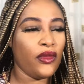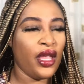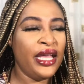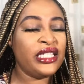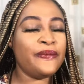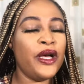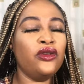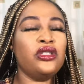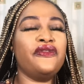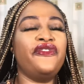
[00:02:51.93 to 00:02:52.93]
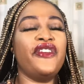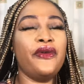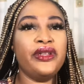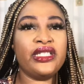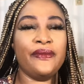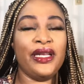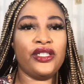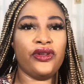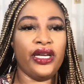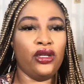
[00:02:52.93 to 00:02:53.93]
it smells very similar
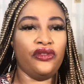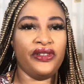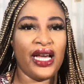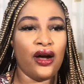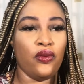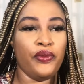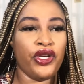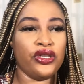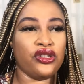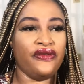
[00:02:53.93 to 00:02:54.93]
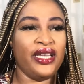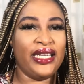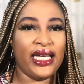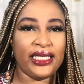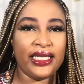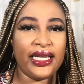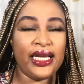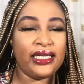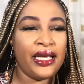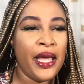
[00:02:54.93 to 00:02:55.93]
to Girl of Now because of the
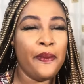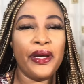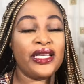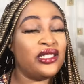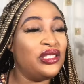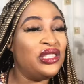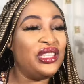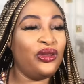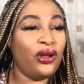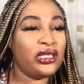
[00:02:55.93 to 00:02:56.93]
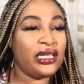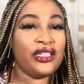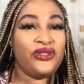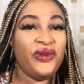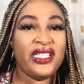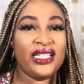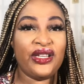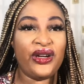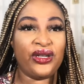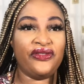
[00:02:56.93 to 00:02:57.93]
nuttiness, but it's not as sweet as
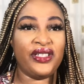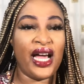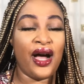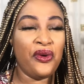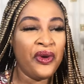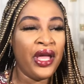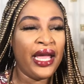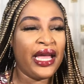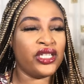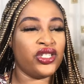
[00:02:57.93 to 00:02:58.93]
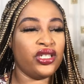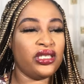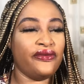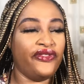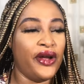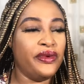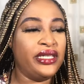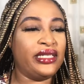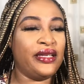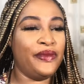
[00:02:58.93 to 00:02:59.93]
Girl of Now. It's just very
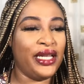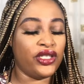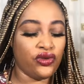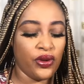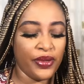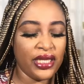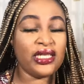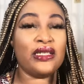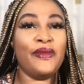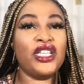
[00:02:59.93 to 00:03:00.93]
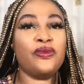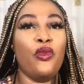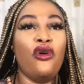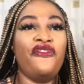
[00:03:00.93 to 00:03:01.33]
similar to it, but this is much more